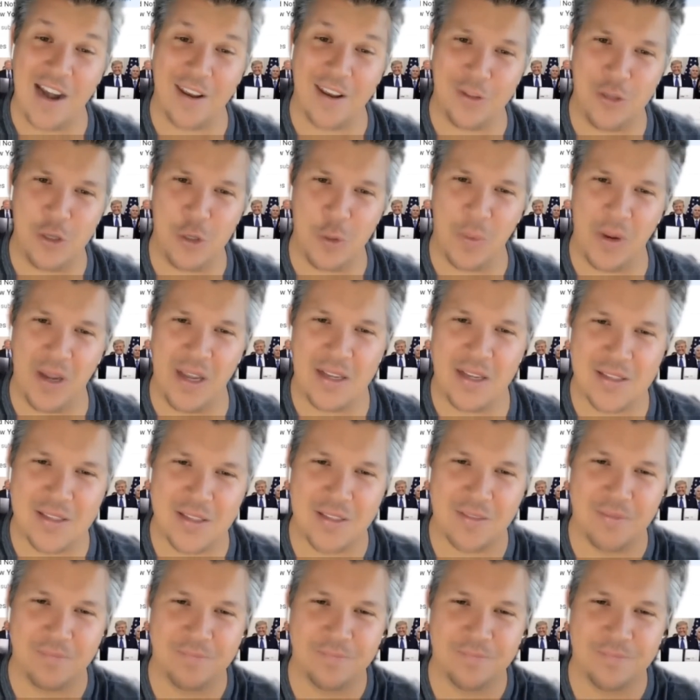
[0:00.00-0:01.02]
the US.
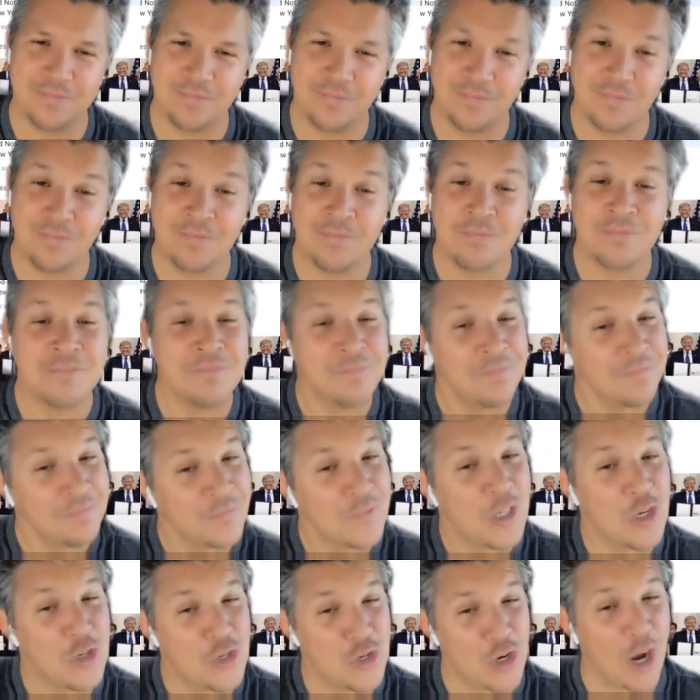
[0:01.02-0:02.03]

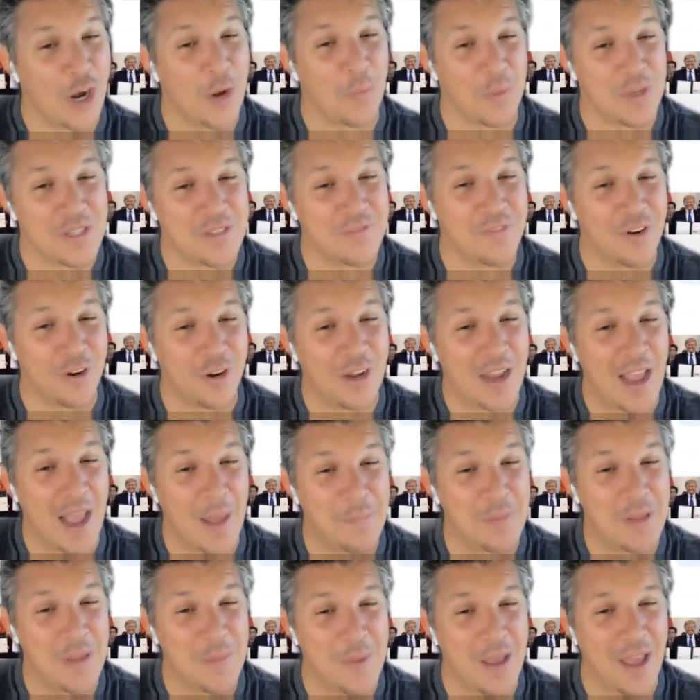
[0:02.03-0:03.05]
China wasn't very
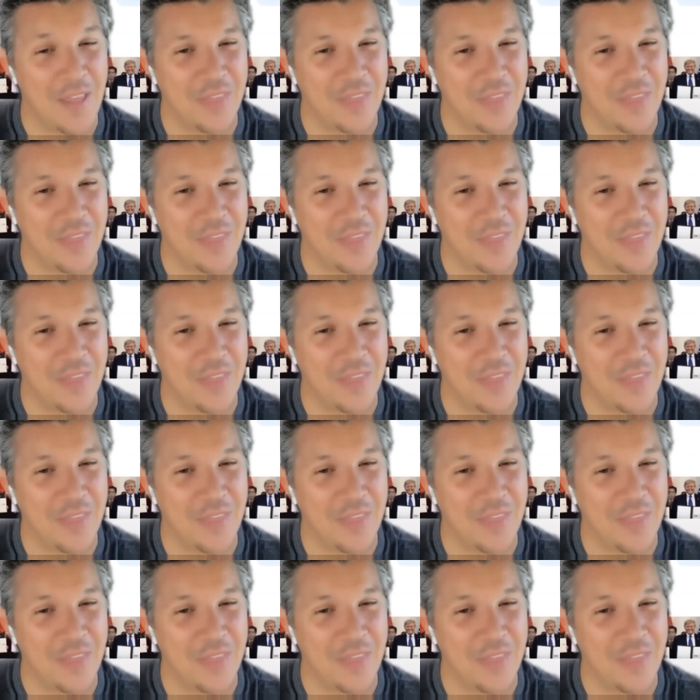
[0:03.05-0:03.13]
happy about